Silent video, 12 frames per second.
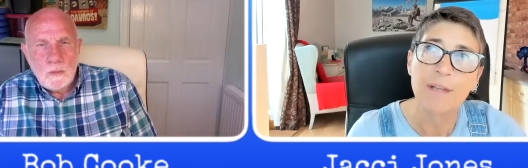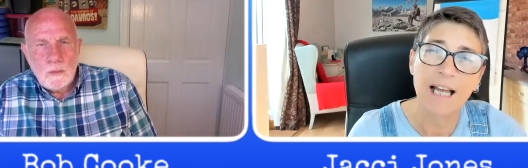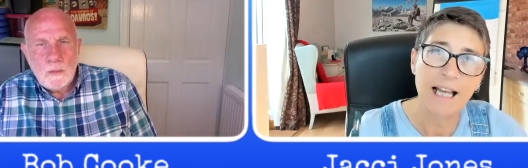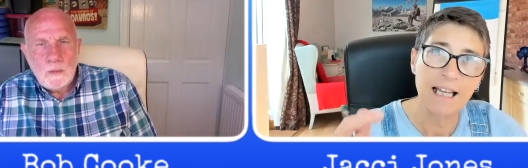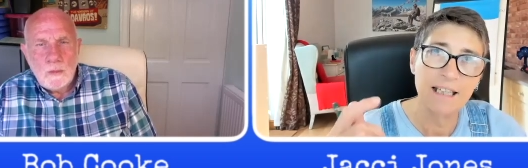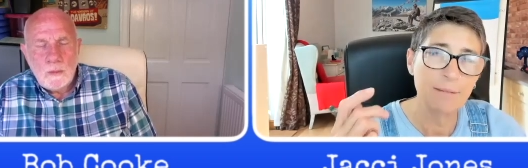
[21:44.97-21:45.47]

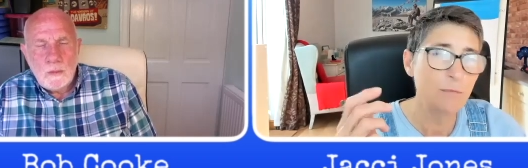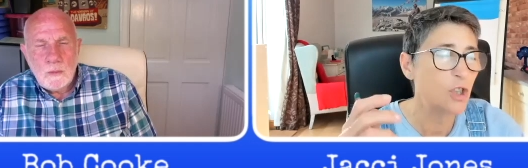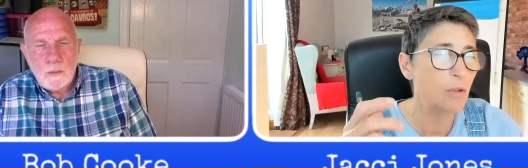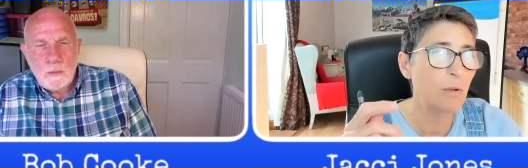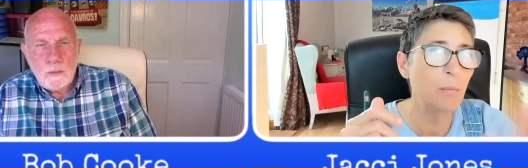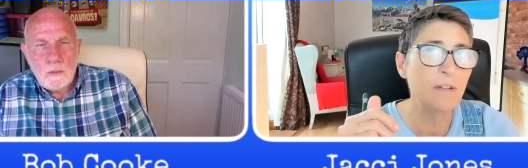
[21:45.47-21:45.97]
Speaker 1: and i'm sure
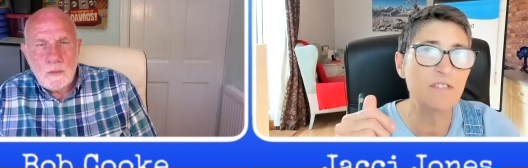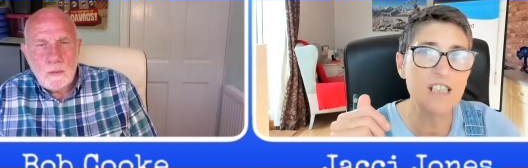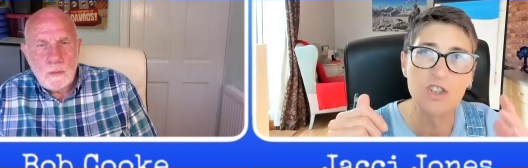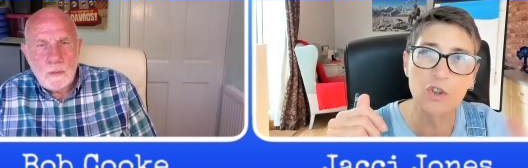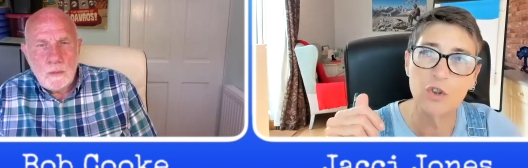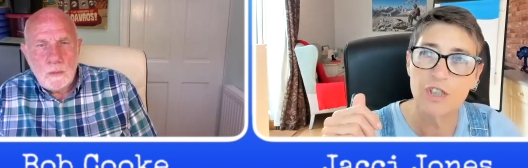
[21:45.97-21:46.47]
we've
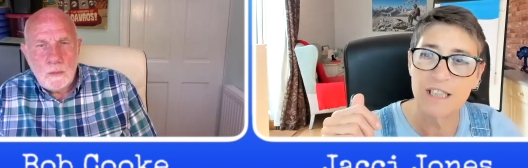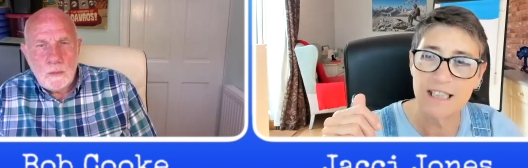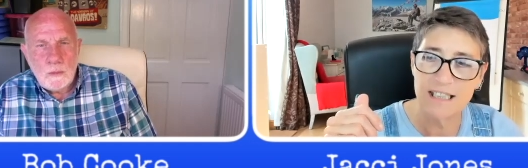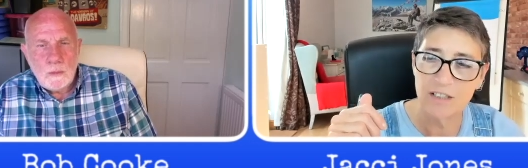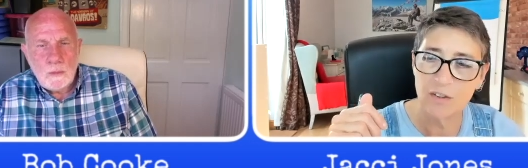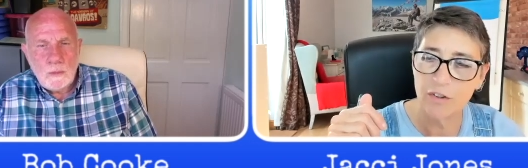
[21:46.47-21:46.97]
discussed this in
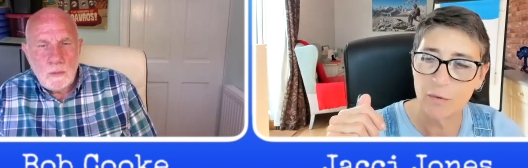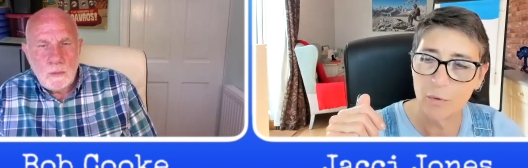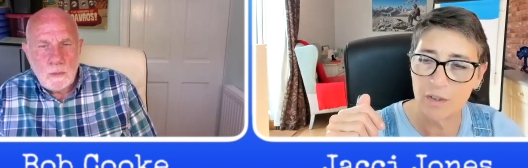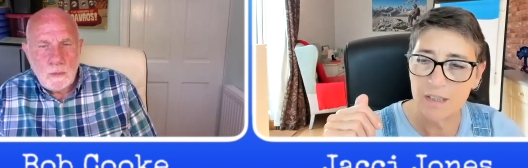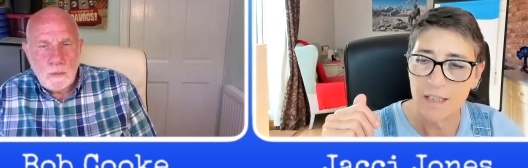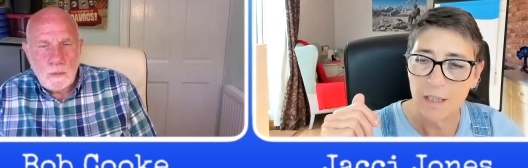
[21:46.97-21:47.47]
other ones
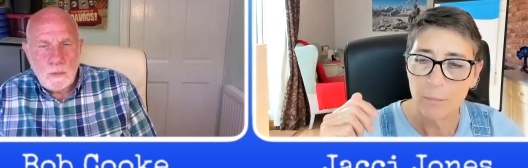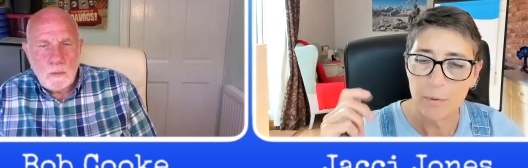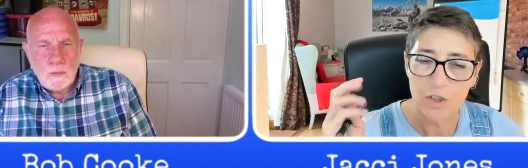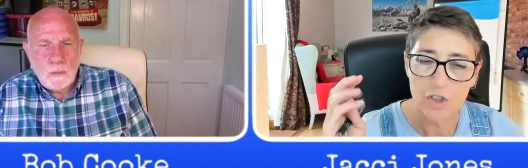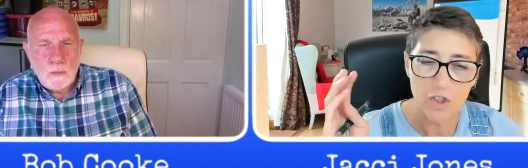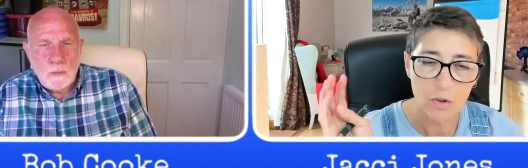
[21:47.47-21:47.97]
but there's
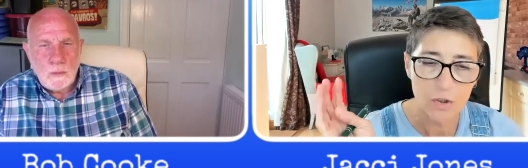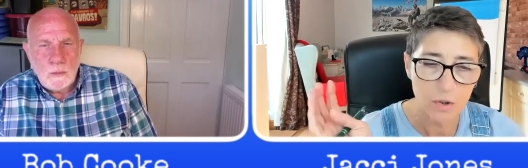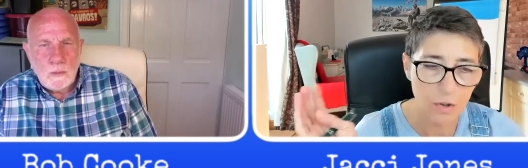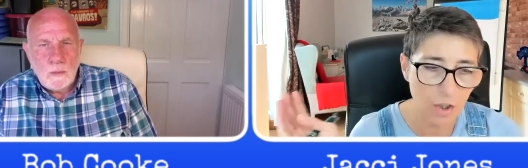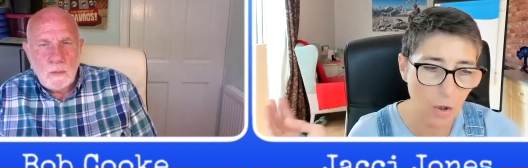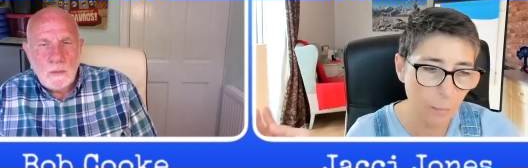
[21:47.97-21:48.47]
also the
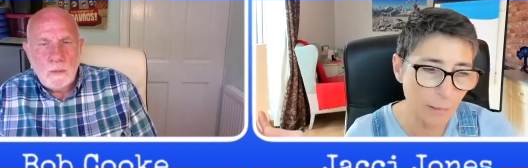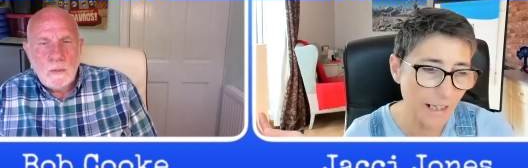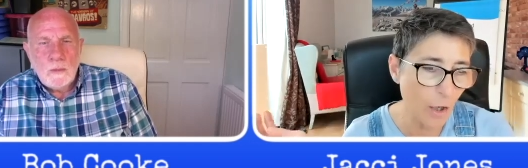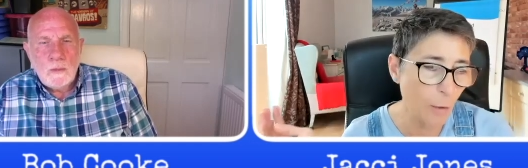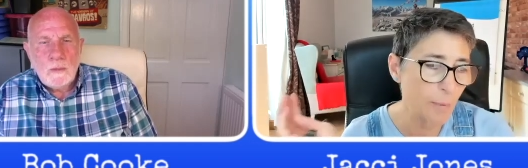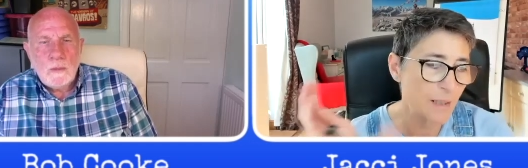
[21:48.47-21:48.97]
complete
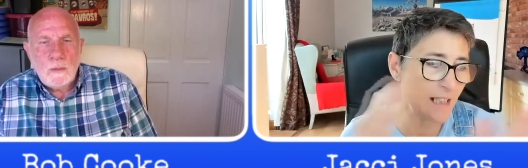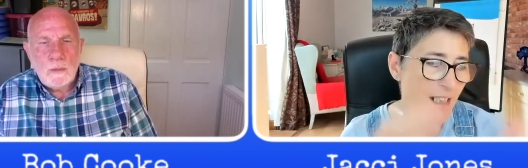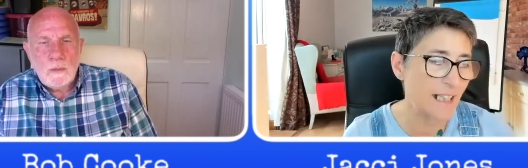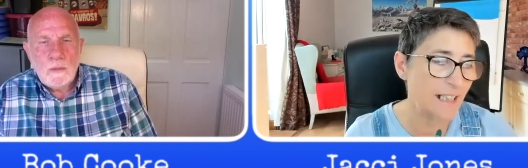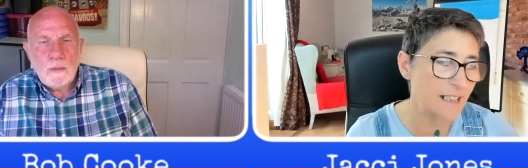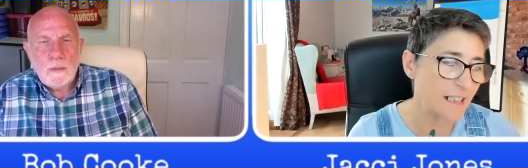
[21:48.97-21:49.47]
opposite
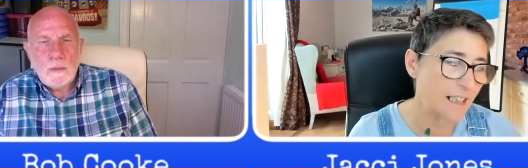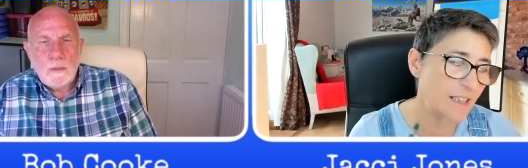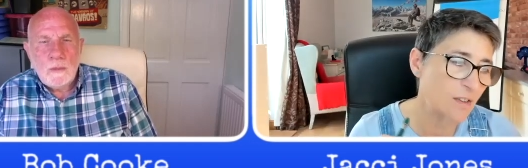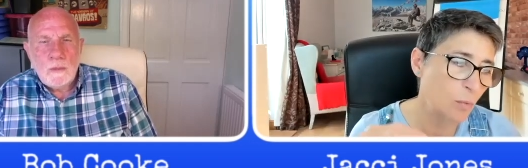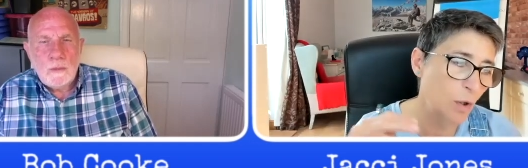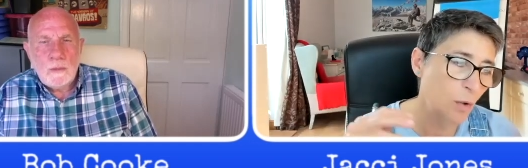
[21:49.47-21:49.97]
side to this
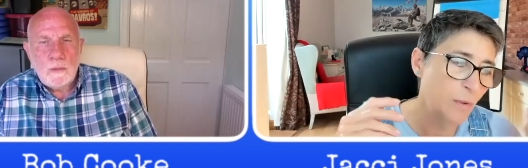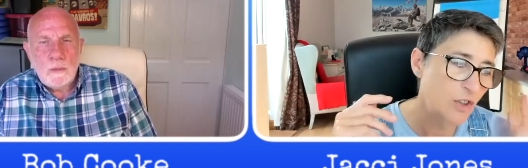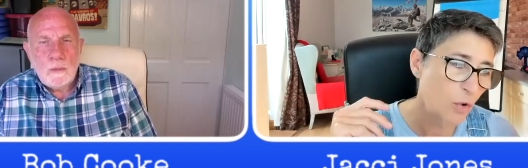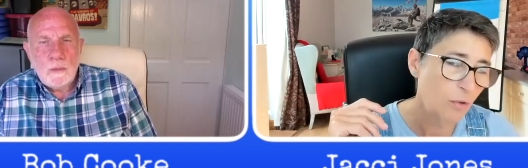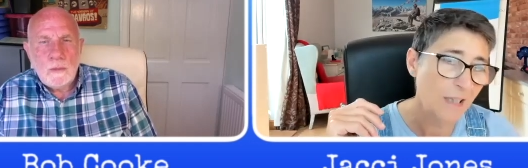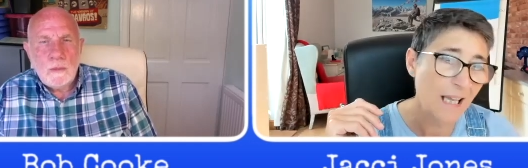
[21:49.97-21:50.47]
where we
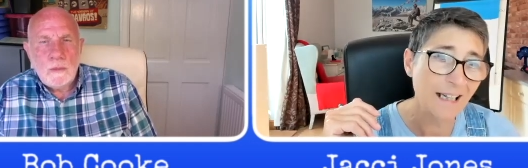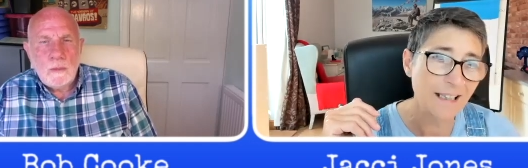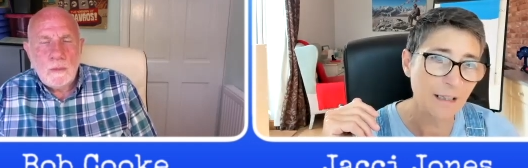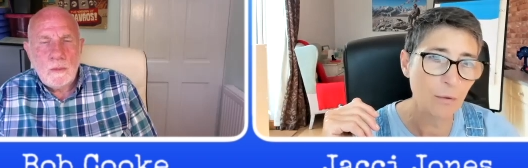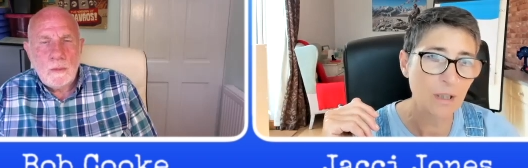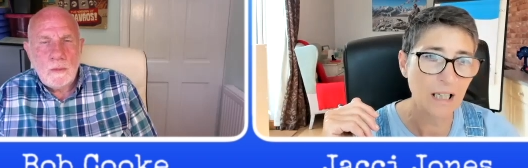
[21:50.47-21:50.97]
don't like our
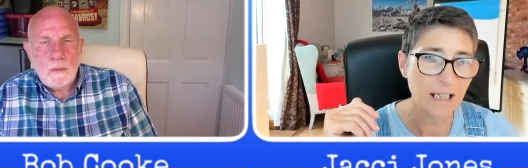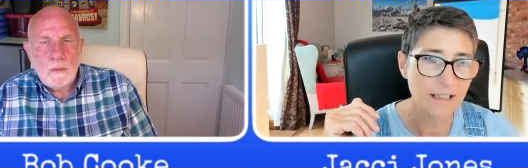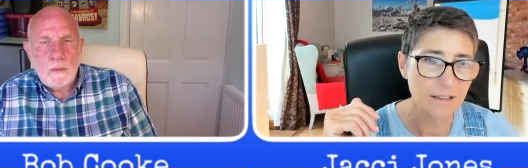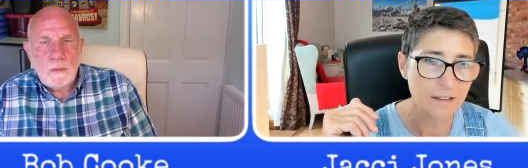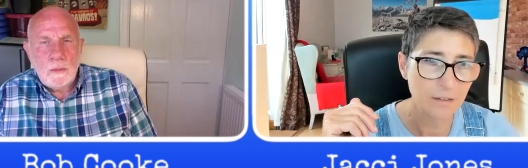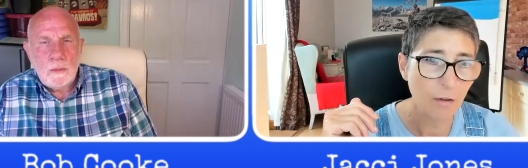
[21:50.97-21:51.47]

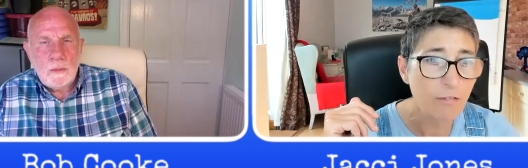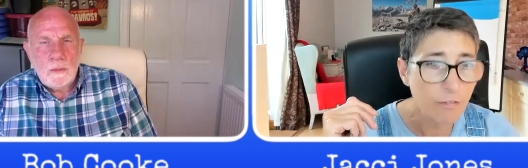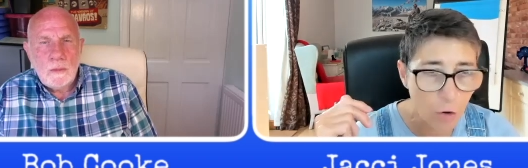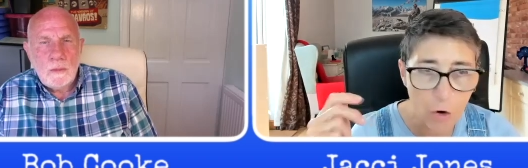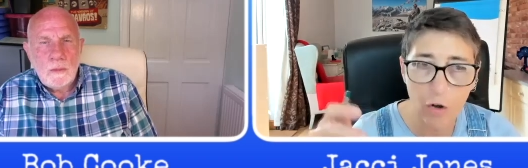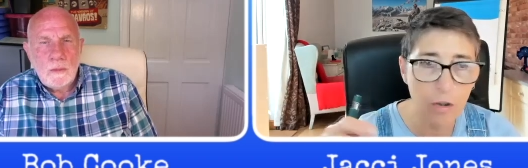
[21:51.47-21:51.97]
clients
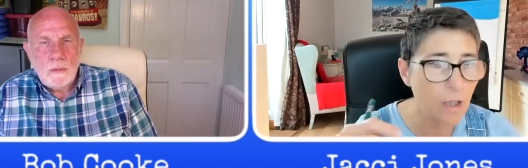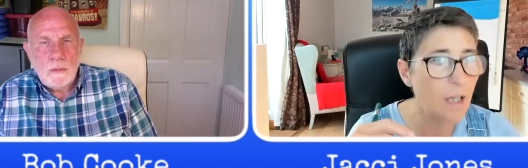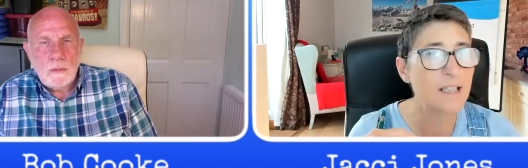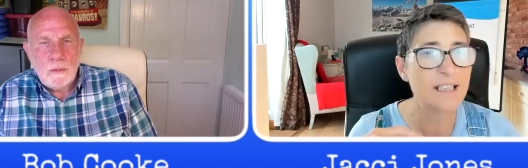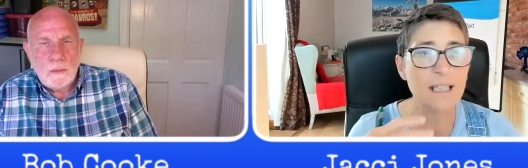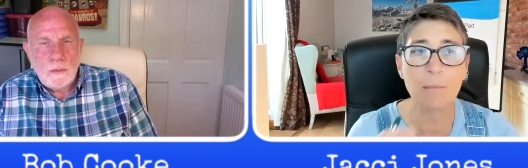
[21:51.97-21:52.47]
for
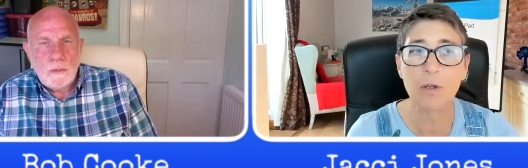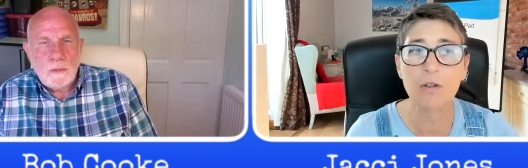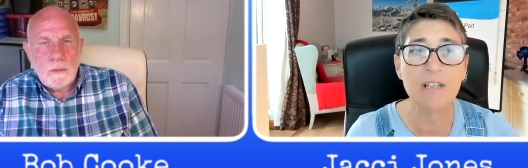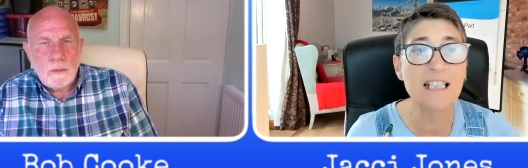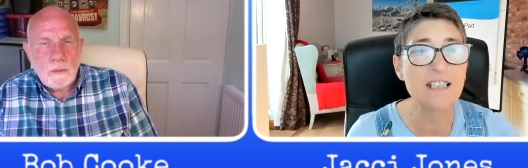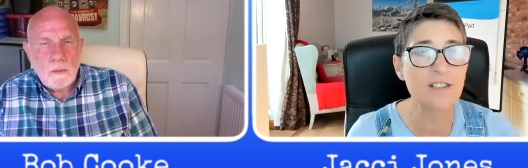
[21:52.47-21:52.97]
similar
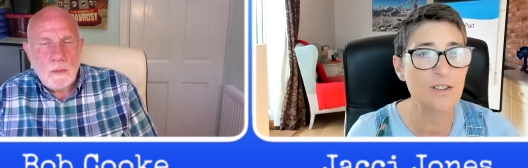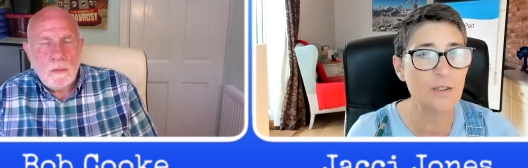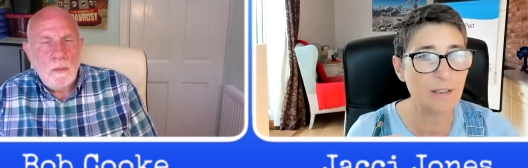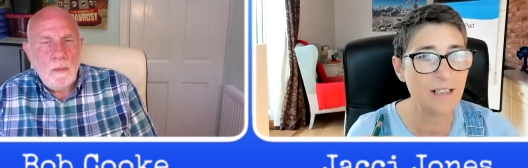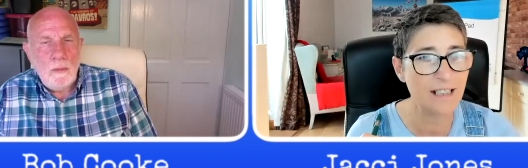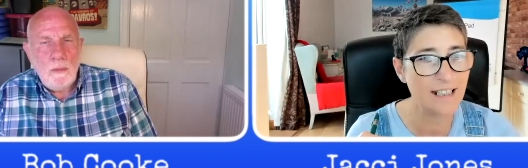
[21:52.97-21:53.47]
reasons
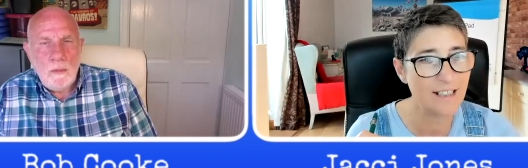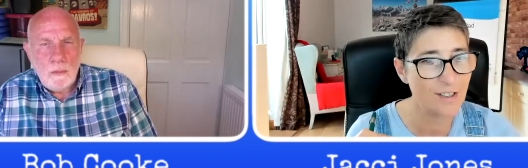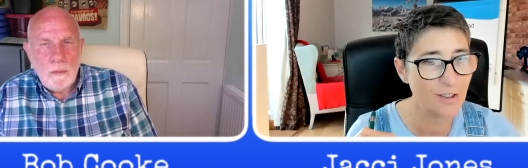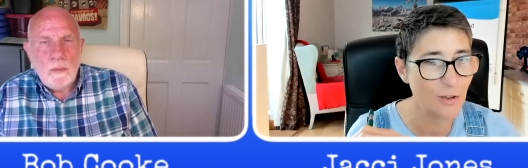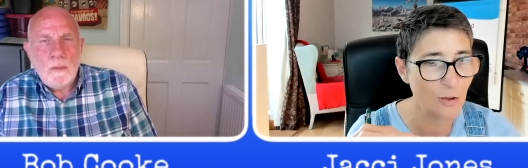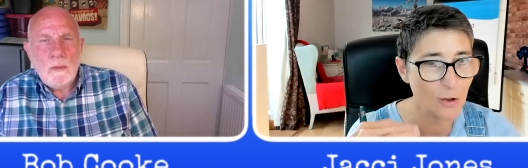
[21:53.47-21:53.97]
whether that's you
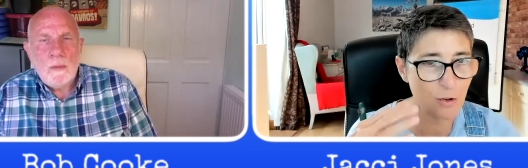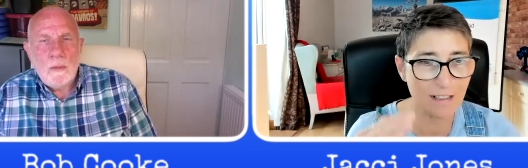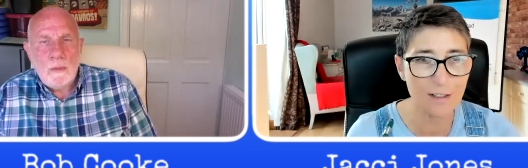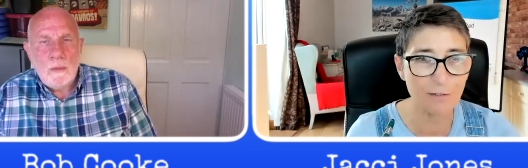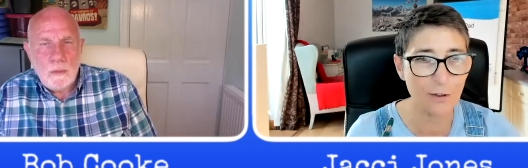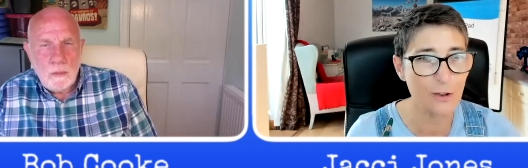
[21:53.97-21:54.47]
know
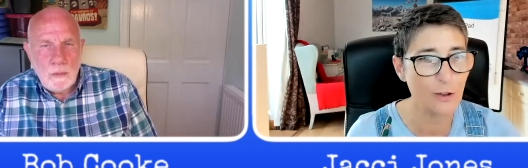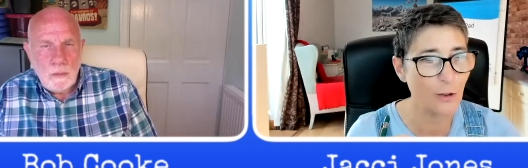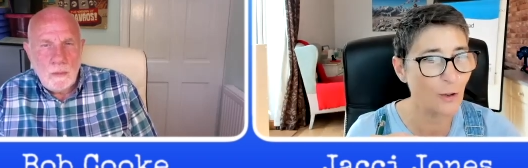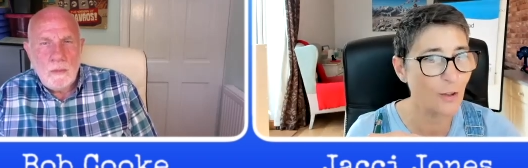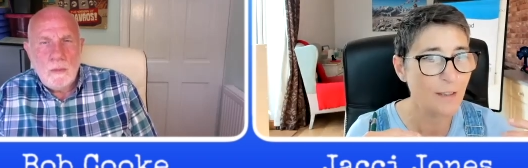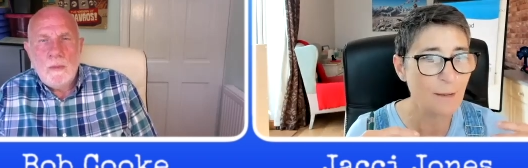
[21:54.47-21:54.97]
transference or
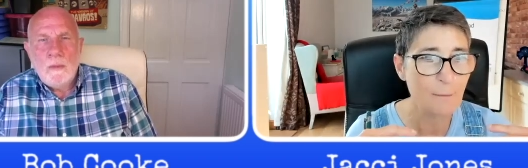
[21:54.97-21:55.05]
